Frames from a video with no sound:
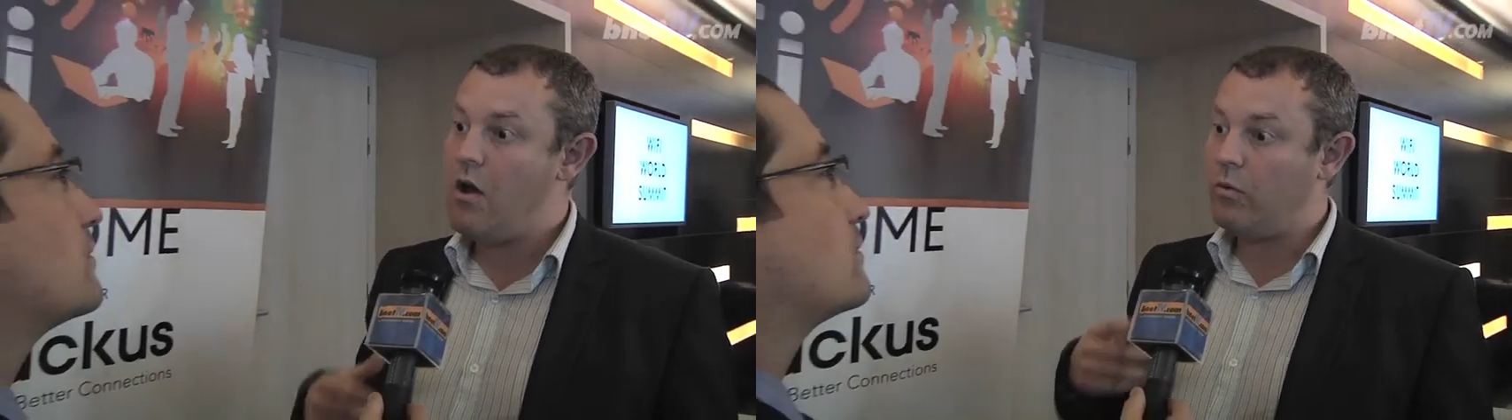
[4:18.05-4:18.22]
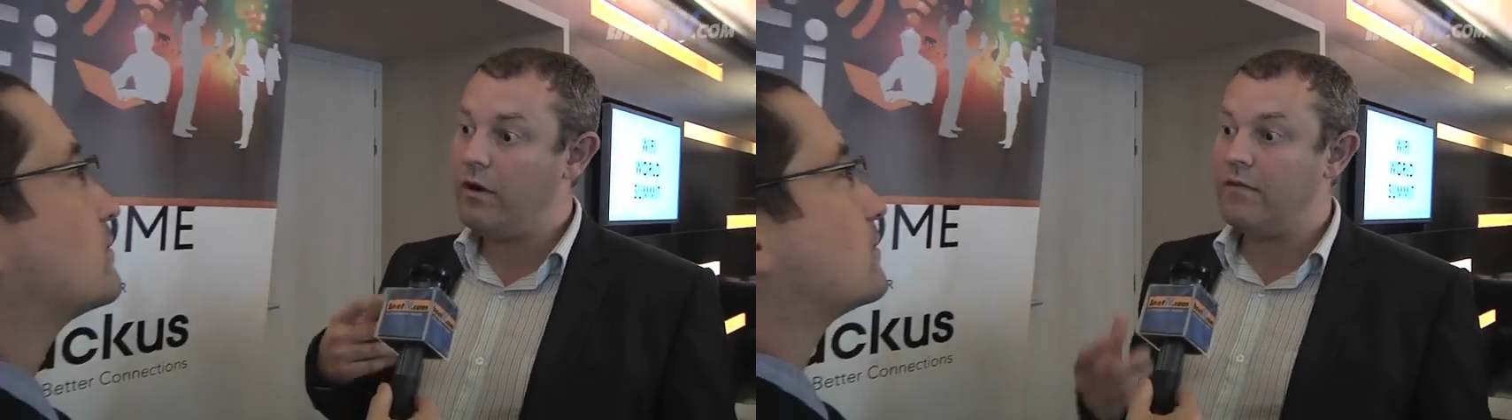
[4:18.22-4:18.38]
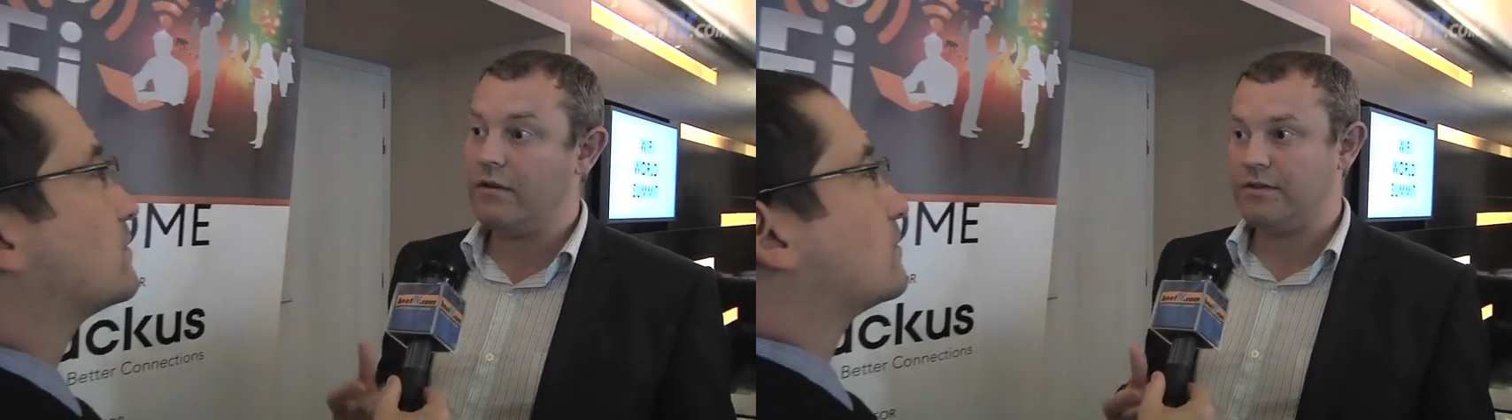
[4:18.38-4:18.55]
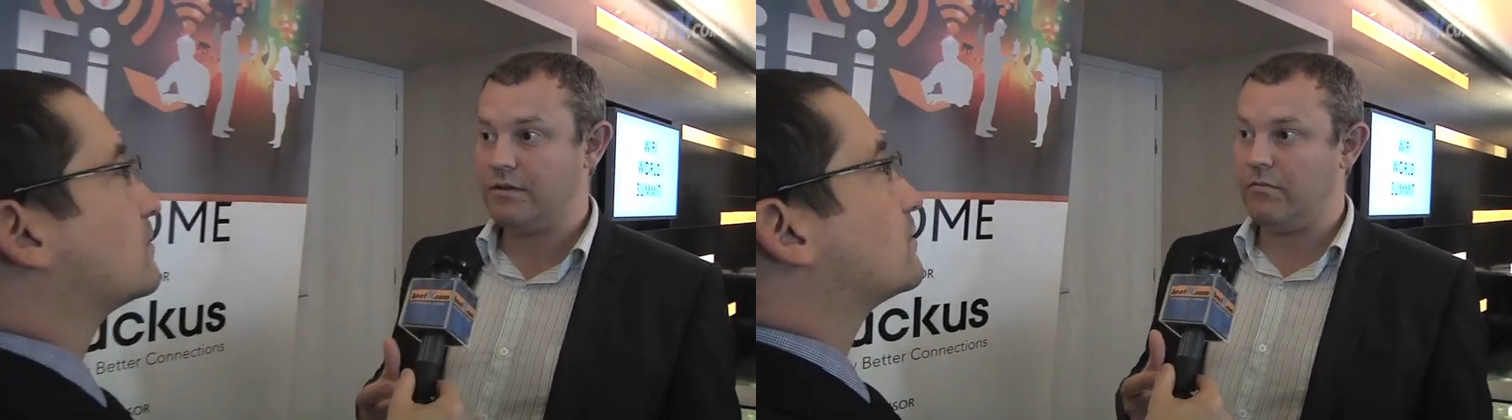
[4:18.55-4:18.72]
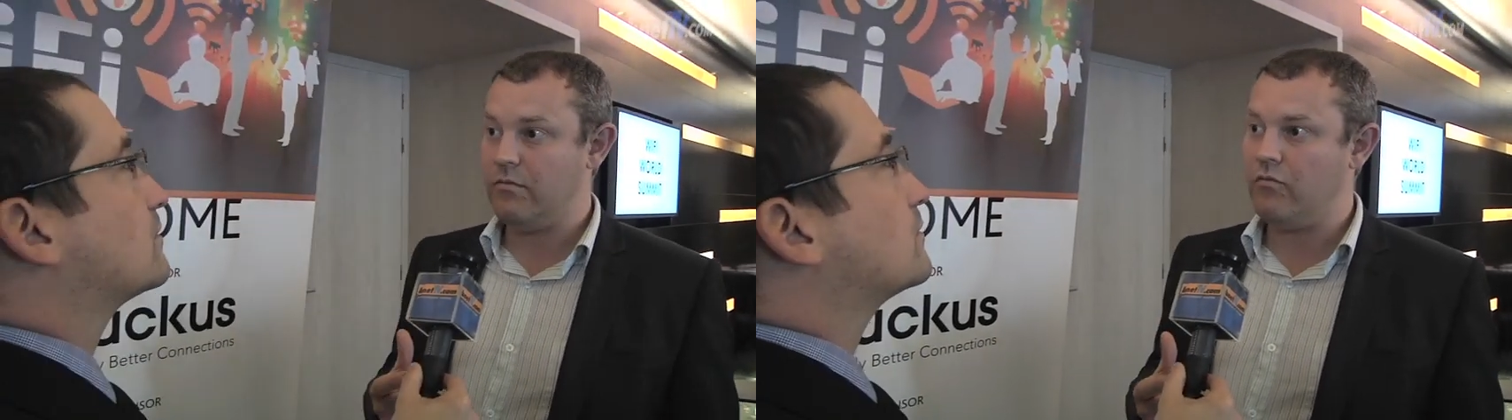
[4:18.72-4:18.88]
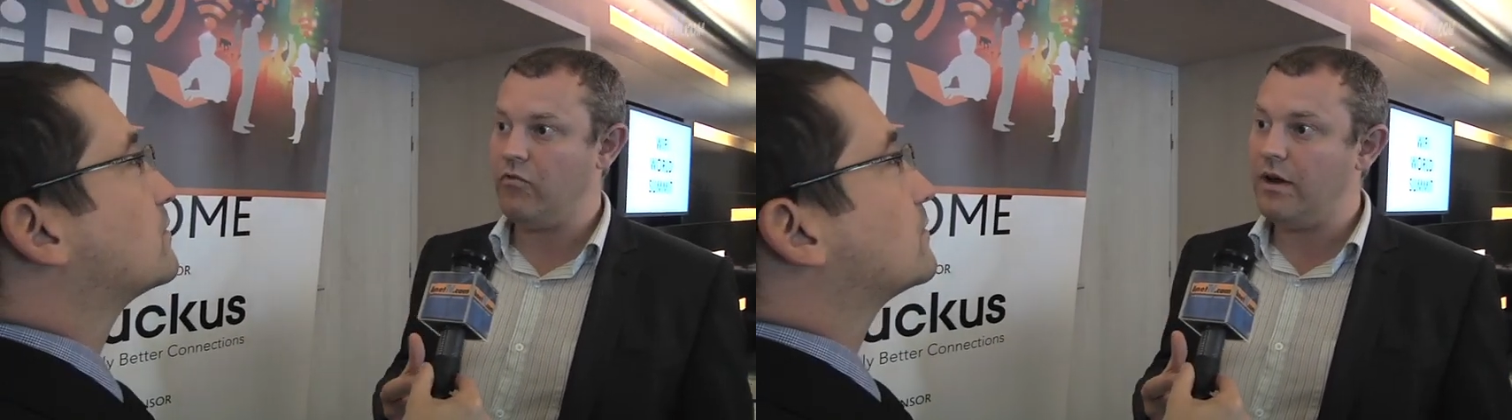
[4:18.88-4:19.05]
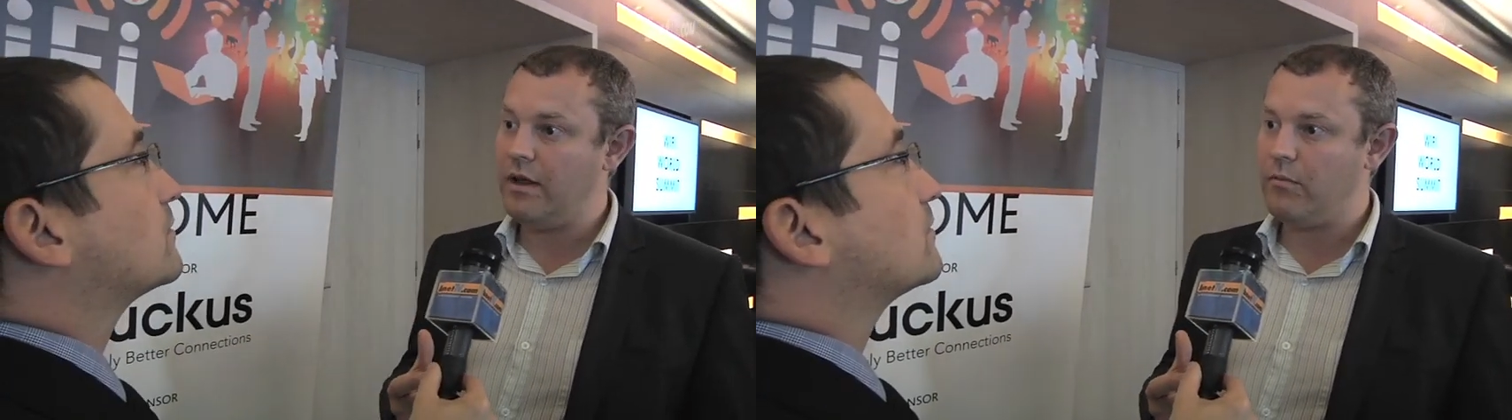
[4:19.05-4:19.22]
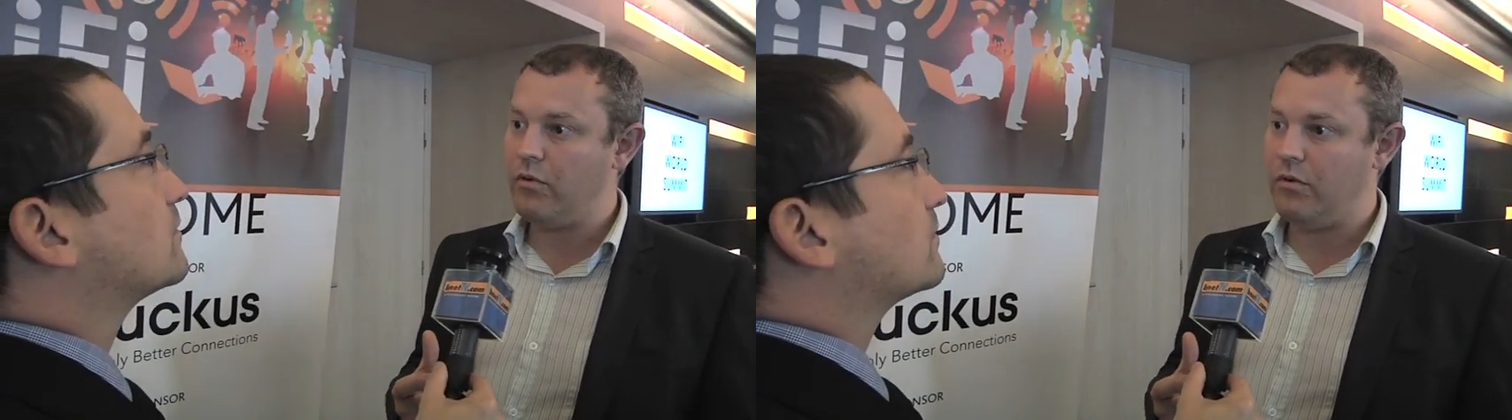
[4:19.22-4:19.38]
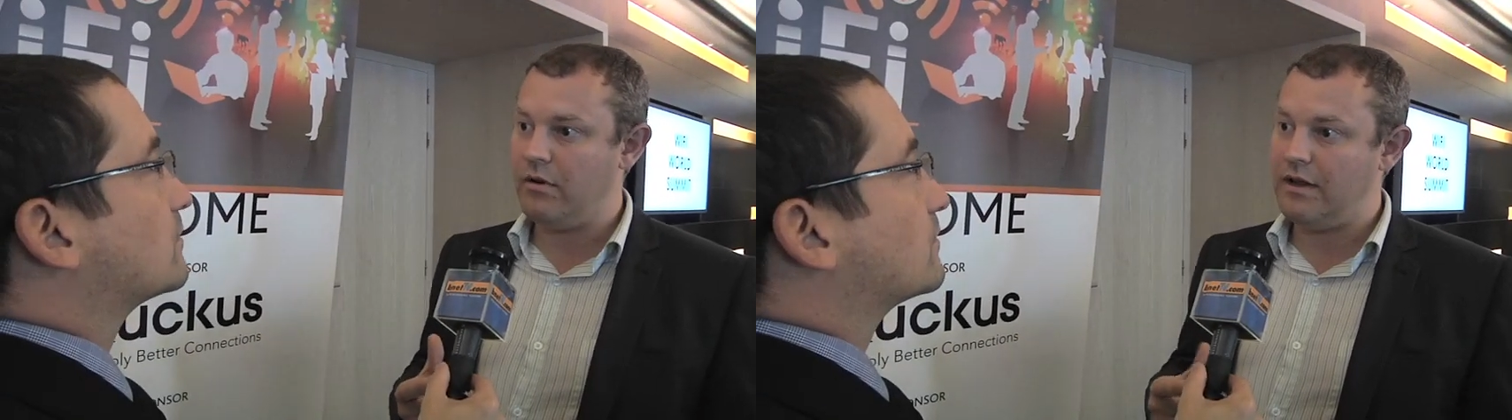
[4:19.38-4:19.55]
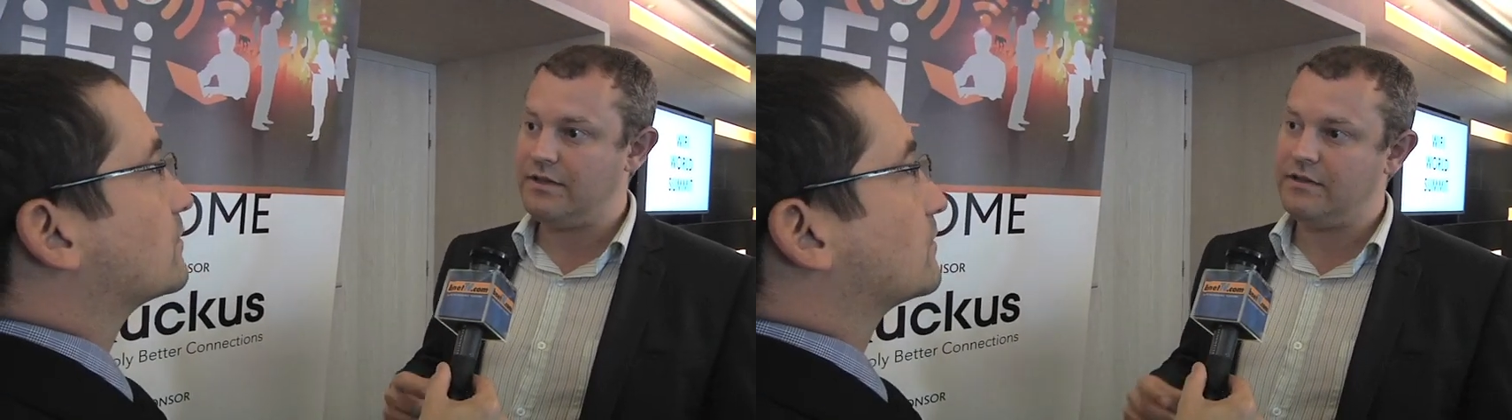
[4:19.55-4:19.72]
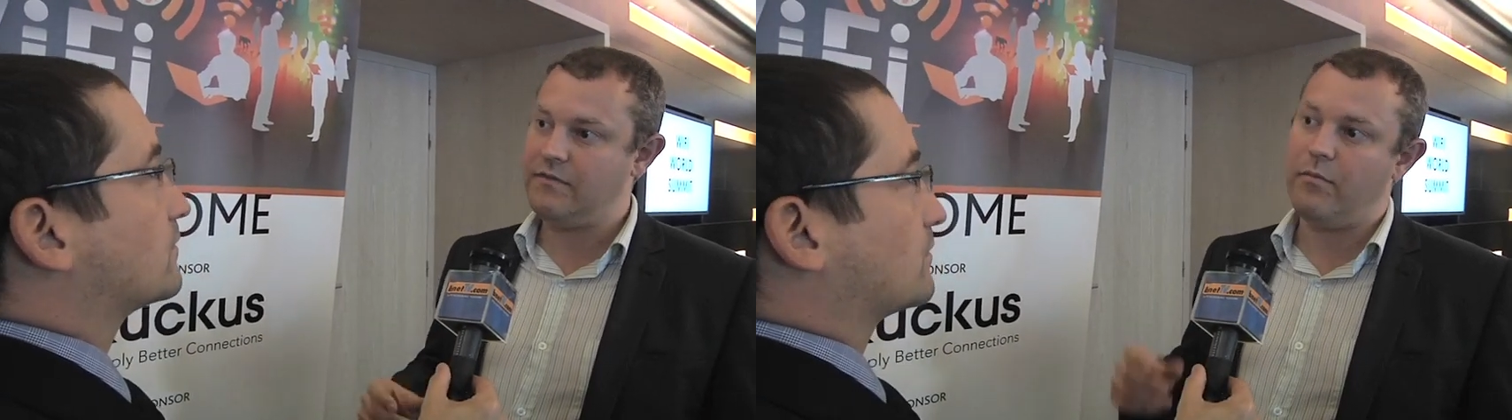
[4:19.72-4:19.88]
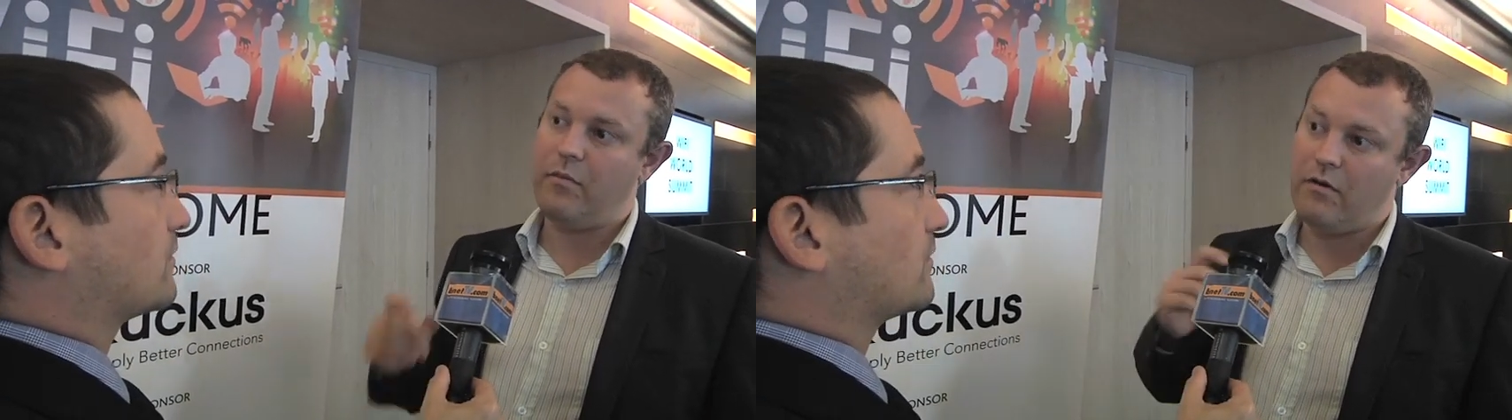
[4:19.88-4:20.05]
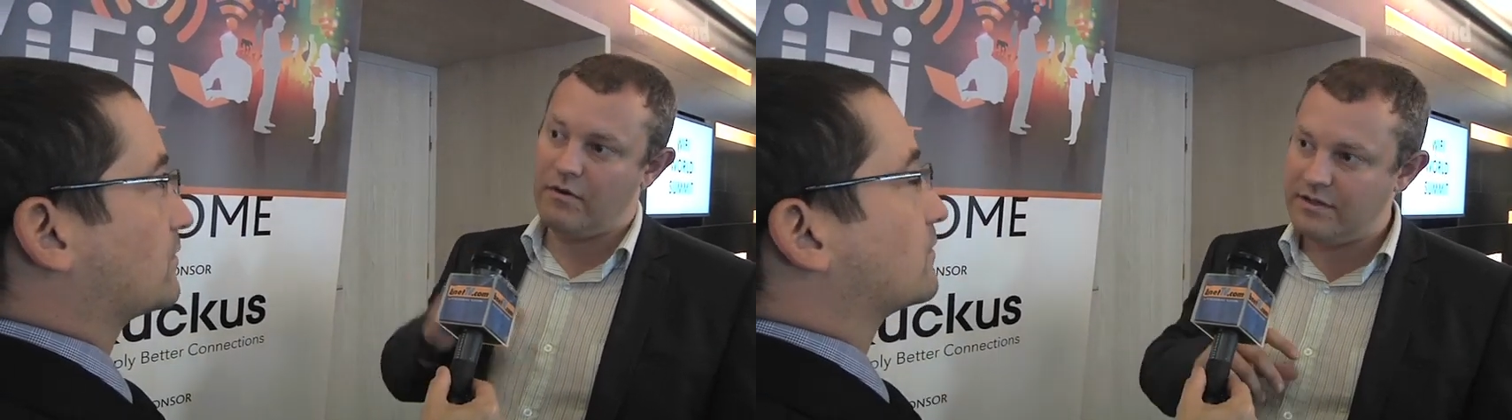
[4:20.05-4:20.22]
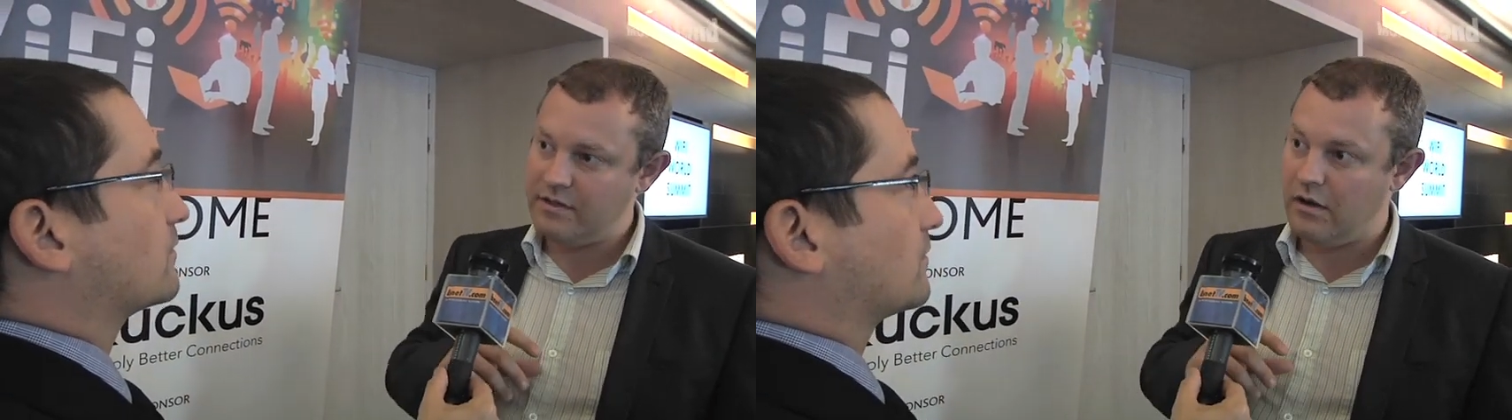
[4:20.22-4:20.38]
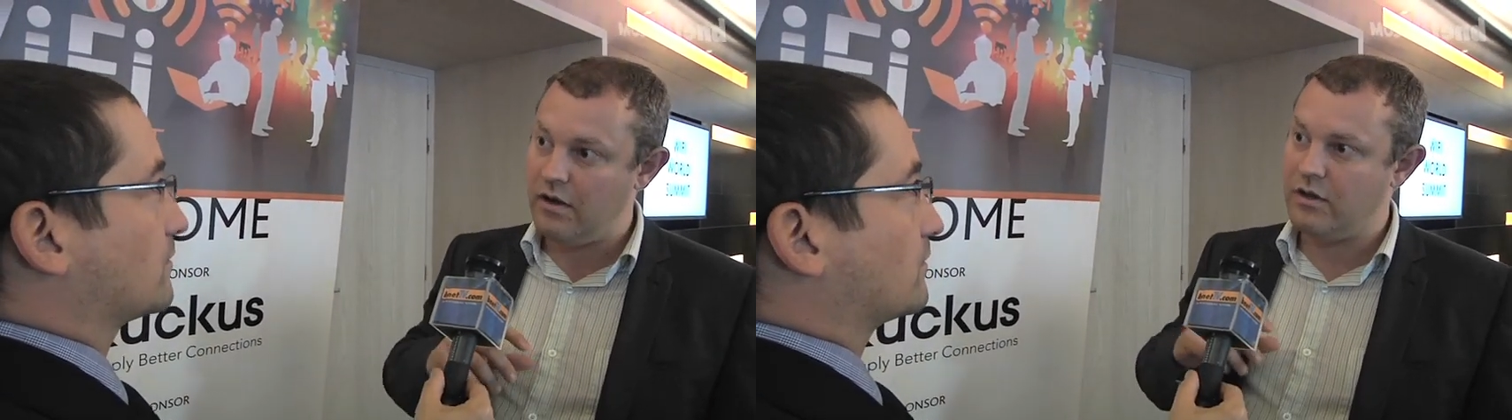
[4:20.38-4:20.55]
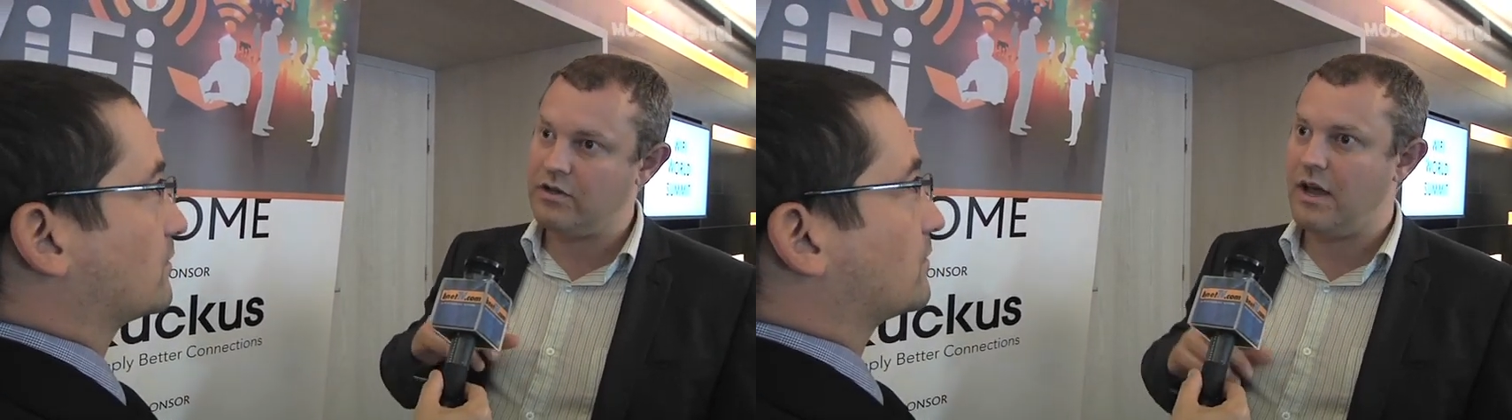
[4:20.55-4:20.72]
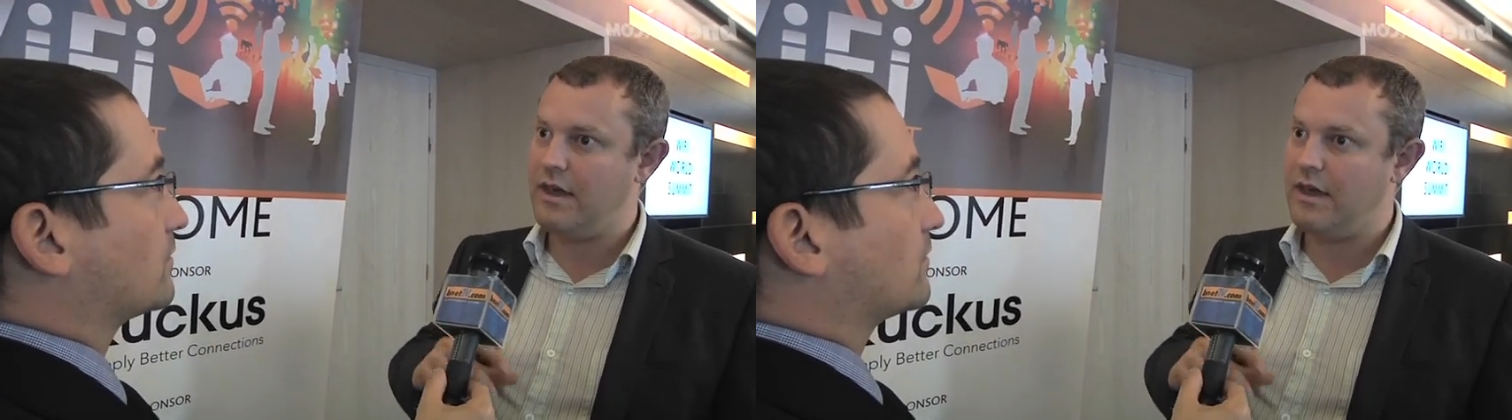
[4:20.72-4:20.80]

We've learned some really important lessons from our research,